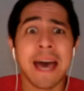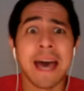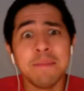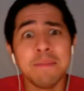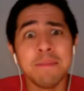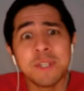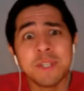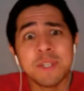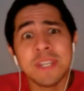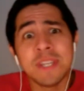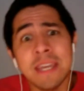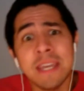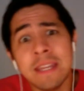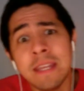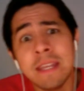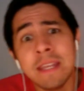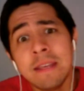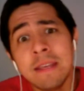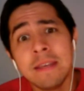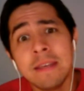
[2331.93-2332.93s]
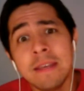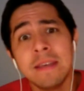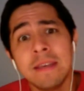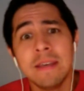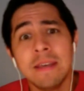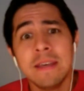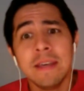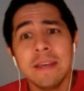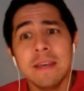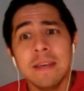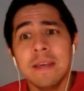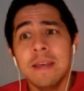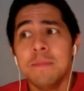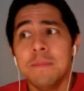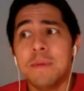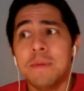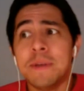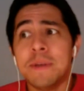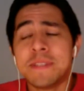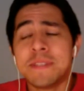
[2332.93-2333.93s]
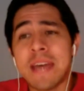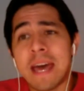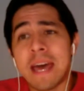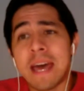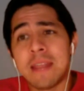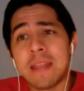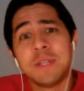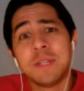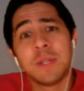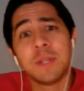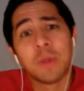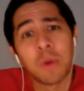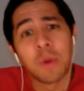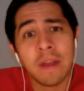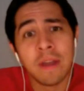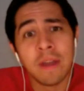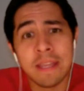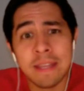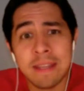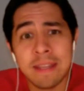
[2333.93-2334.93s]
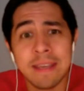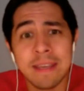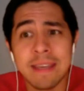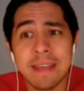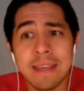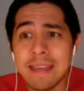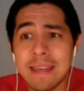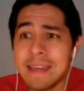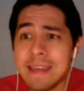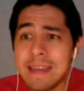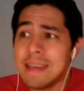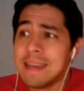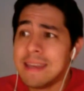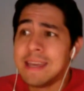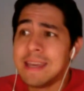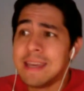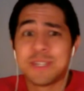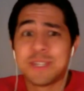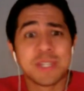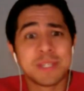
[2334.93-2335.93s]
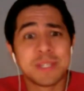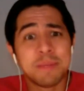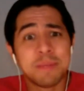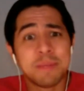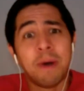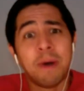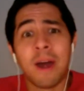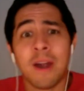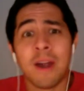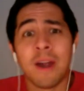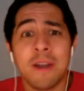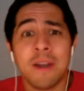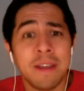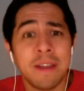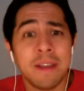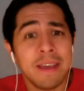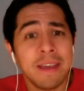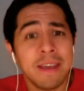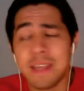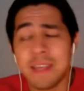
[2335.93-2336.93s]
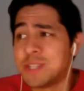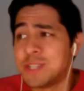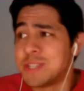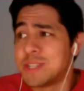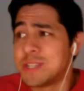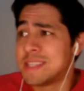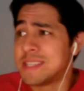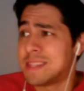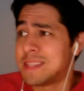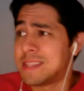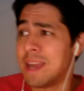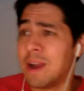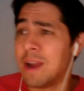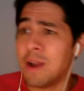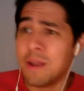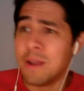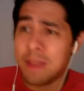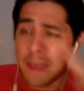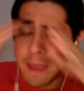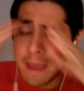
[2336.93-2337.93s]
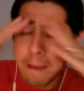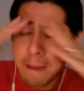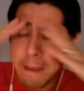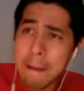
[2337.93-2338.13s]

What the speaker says: machine, but it's not a DeLorean. It's just a barn, and they just sit there and they